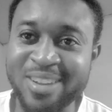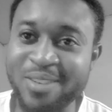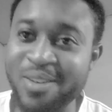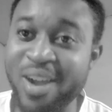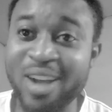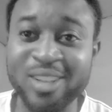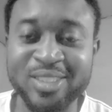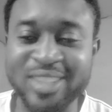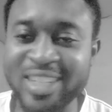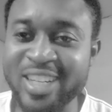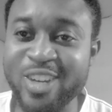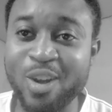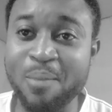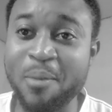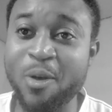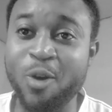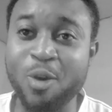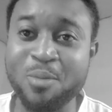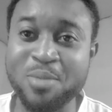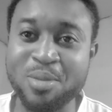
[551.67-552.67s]
rounds in the
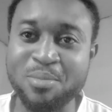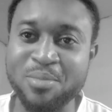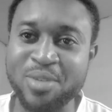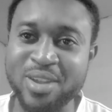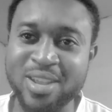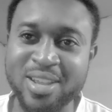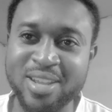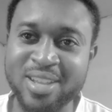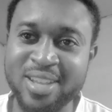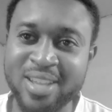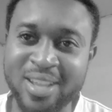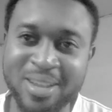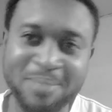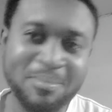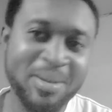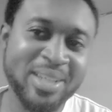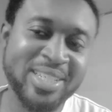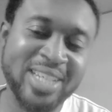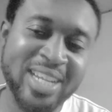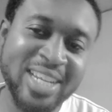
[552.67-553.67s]
domoko baby
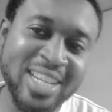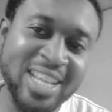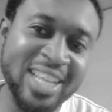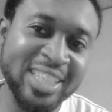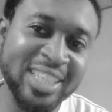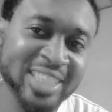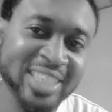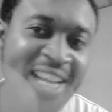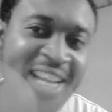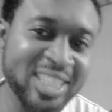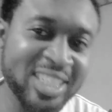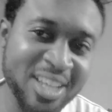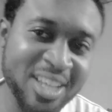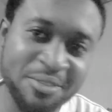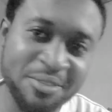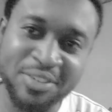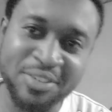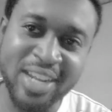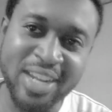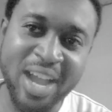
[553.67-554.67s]
but Charlie is charge
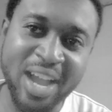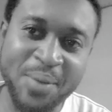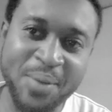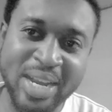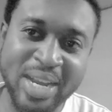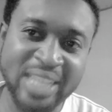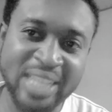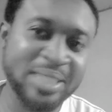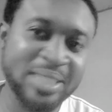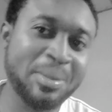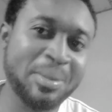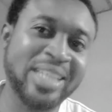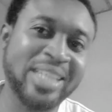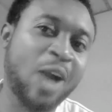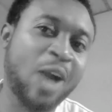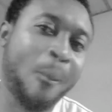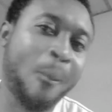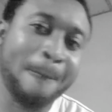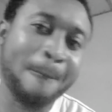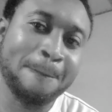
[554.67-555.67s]
here free how what I say but
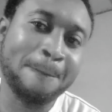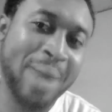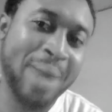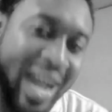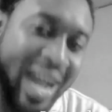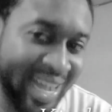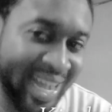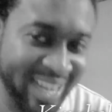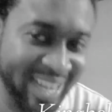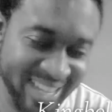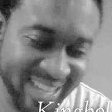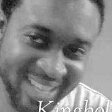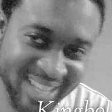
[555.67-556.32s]
I come back